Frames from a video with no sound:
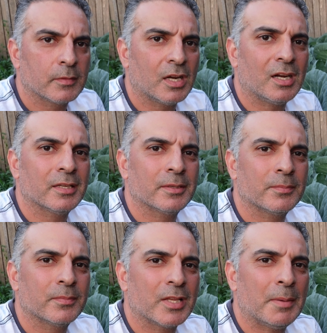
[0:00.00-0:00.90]
Hi,
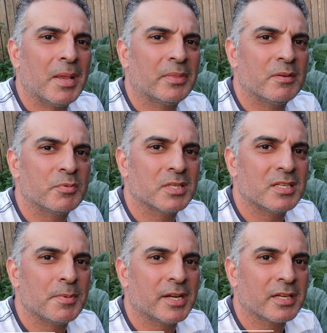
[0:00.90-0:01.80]
I'm Anthony from
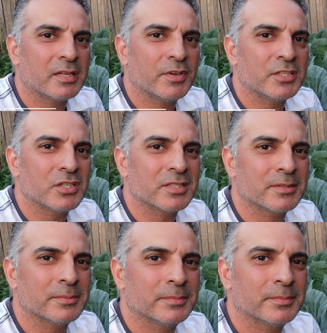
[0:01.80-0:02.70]
Sydney Backyard
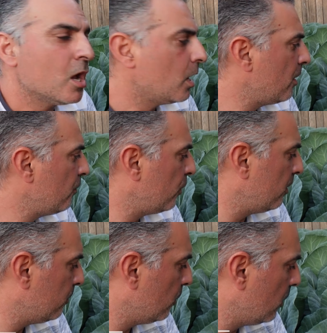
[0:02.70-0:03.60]
Veggies. I'm over
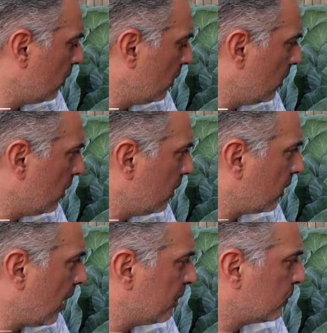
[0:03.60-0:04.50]
at my
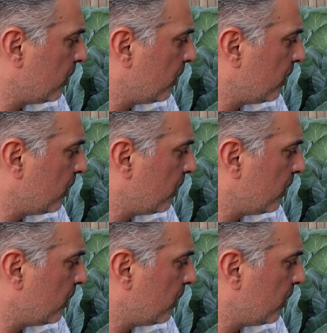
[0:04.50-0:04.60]
cabbage